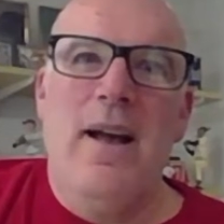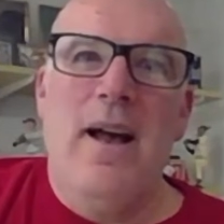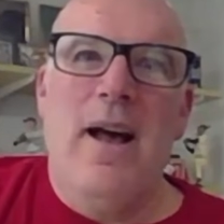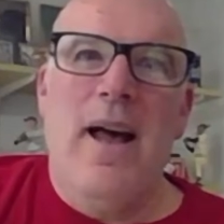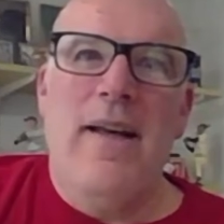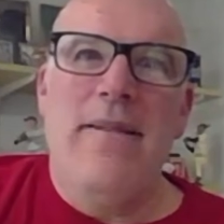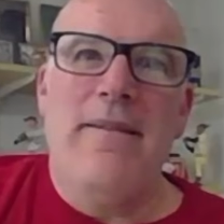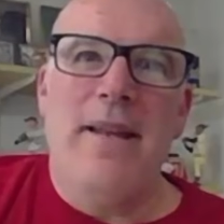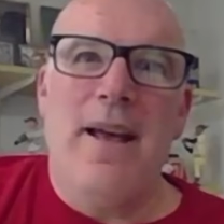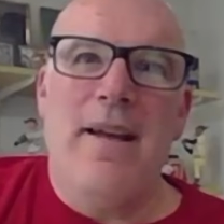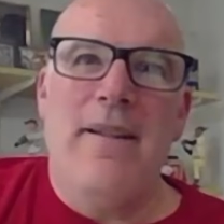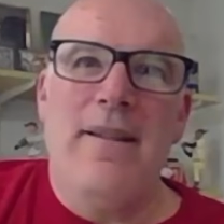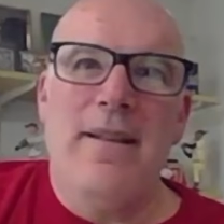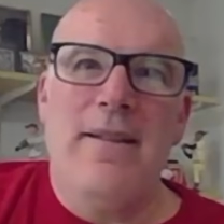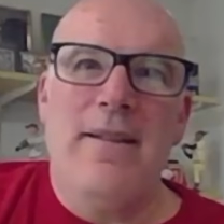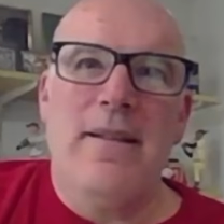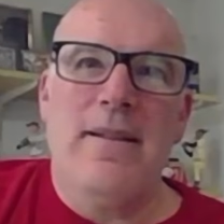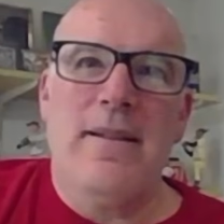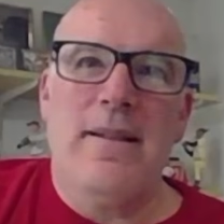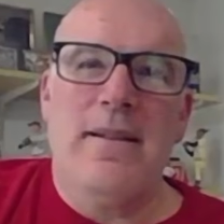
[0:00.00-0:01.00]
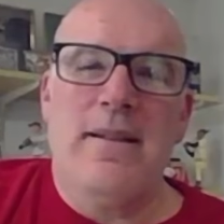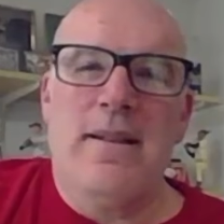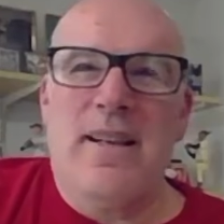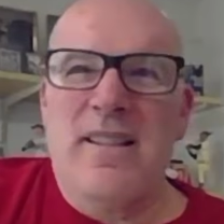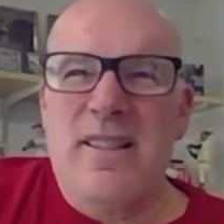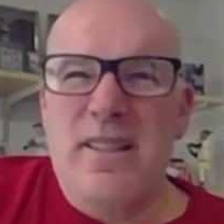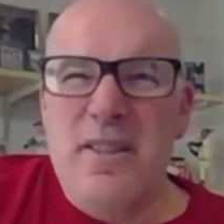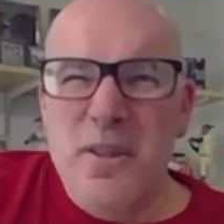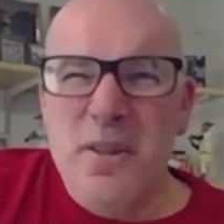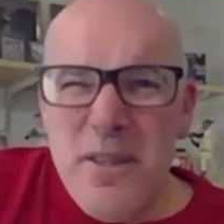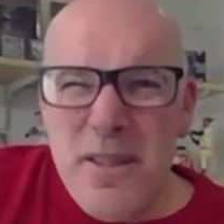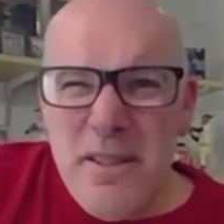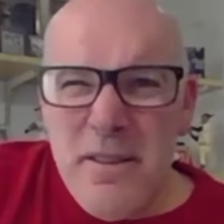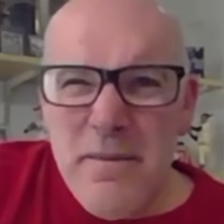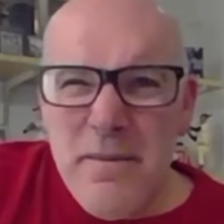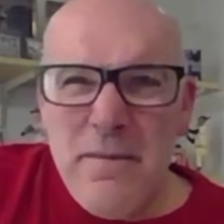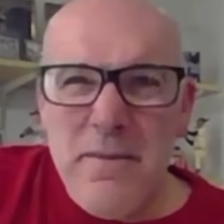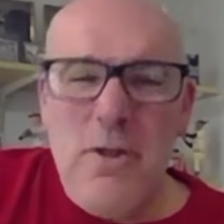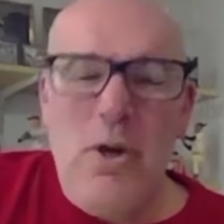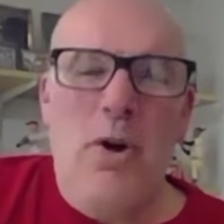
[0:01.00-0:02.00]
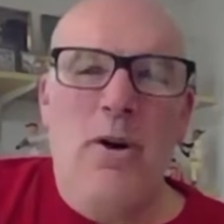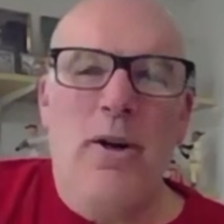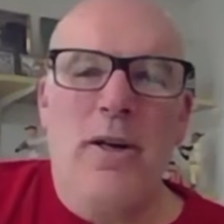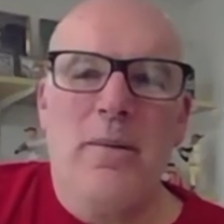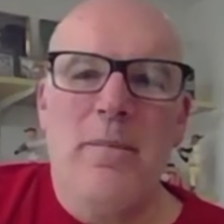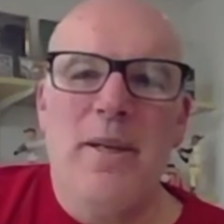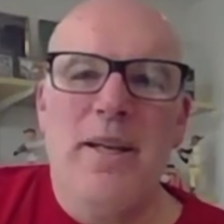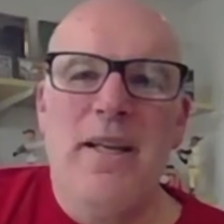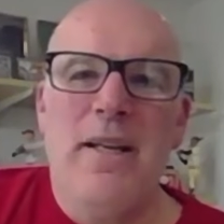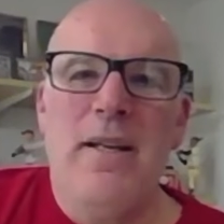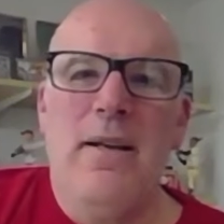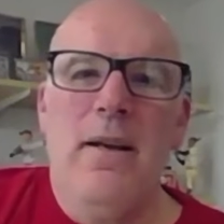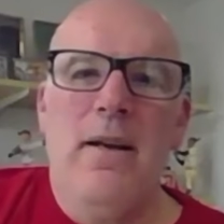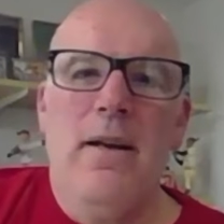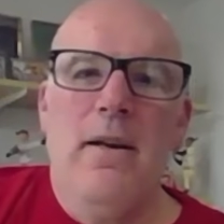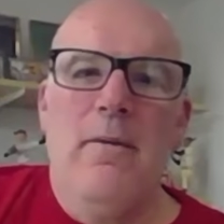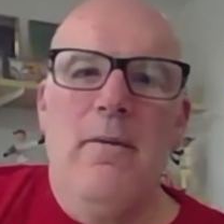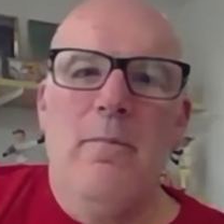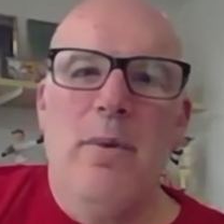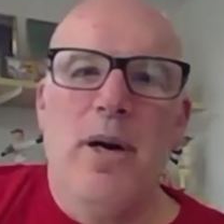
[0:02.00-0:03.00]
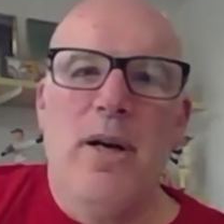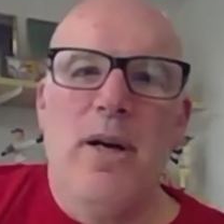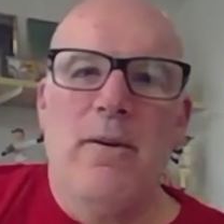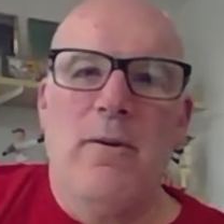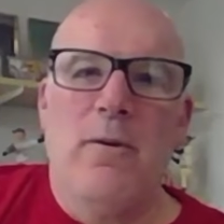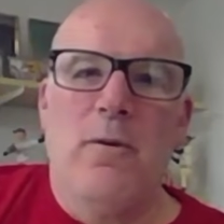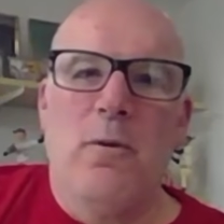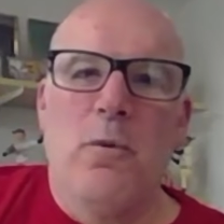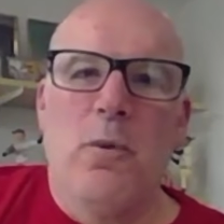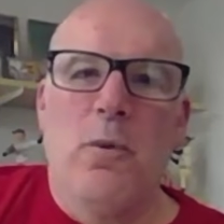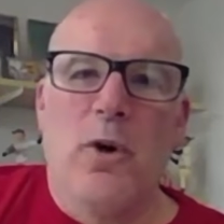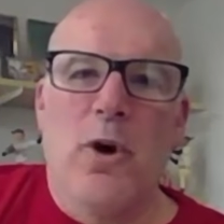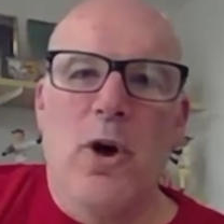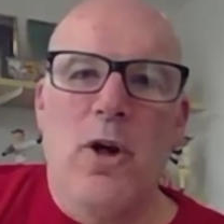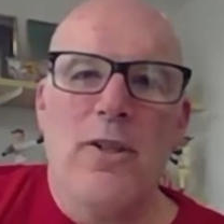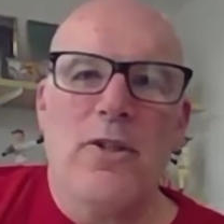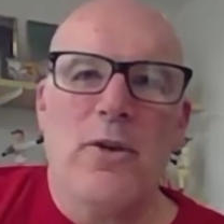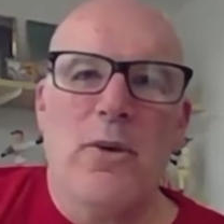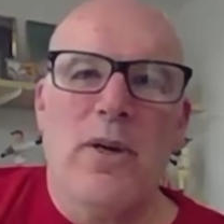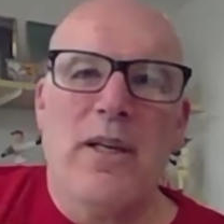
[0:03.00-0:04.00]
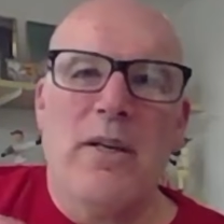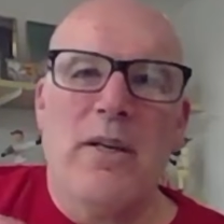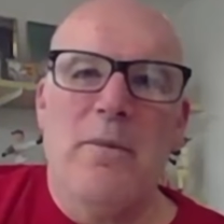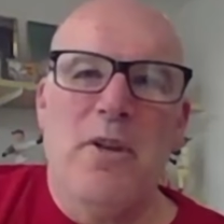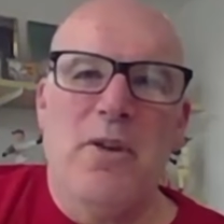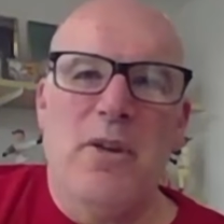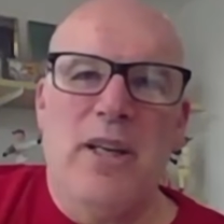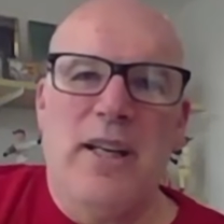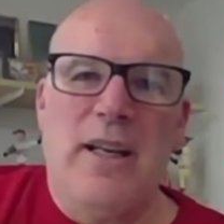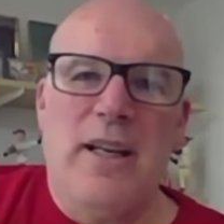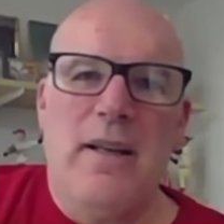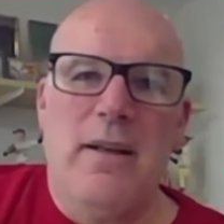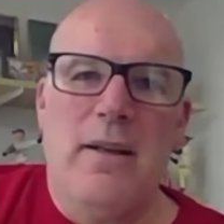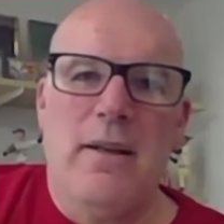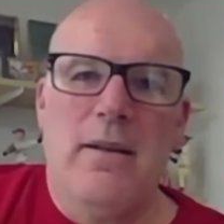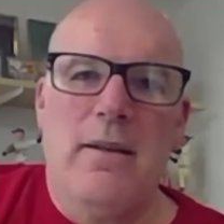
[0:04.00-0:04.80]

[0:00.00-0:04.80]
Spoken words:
and this isn't exclusive to our committee, but we're also a community.